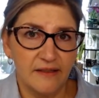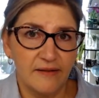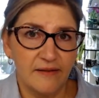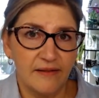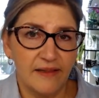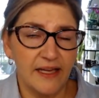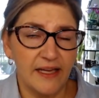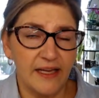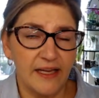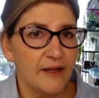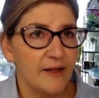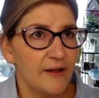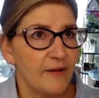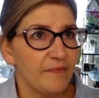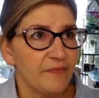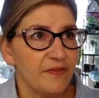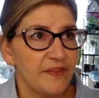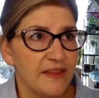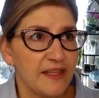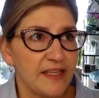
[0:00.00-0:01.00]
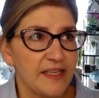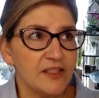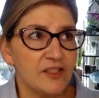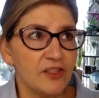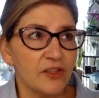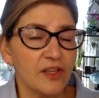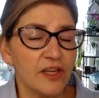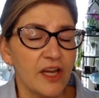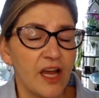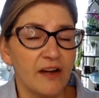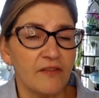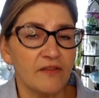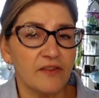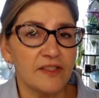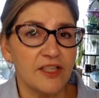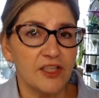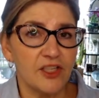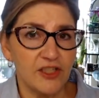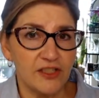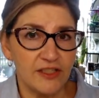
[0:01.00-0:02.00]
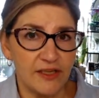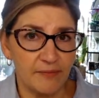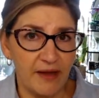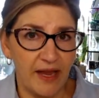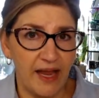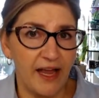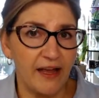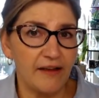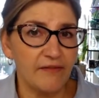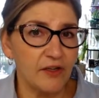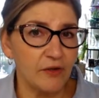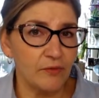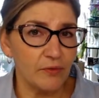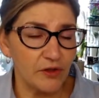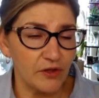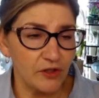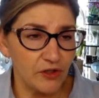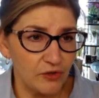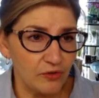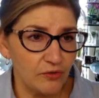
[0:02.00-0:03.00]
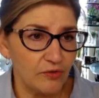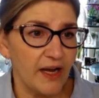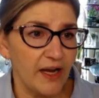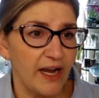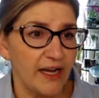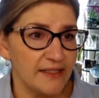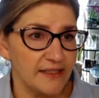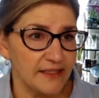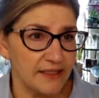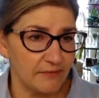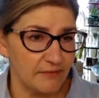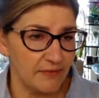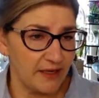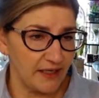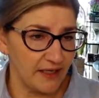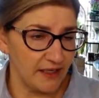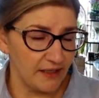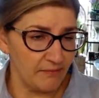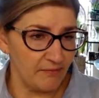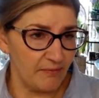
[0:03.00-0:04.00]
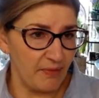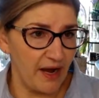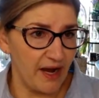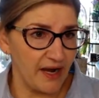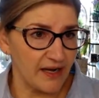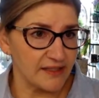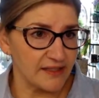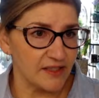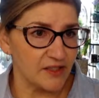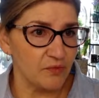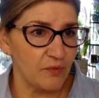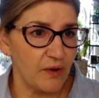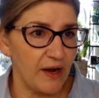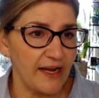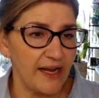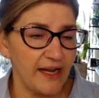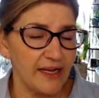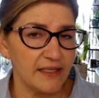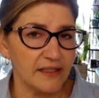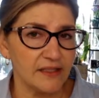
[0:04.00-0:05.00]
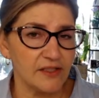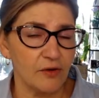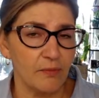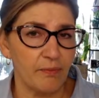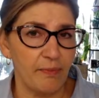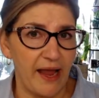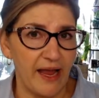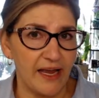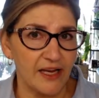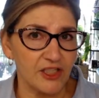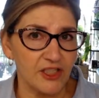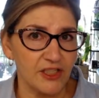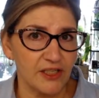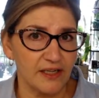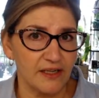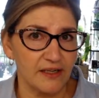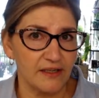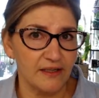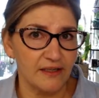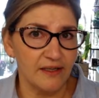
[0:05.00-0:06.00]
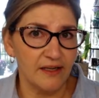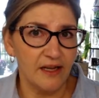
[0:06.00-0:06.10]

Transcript: Like, these are the conversations I'm having with you guys in my inbox. It's why I get so passionate.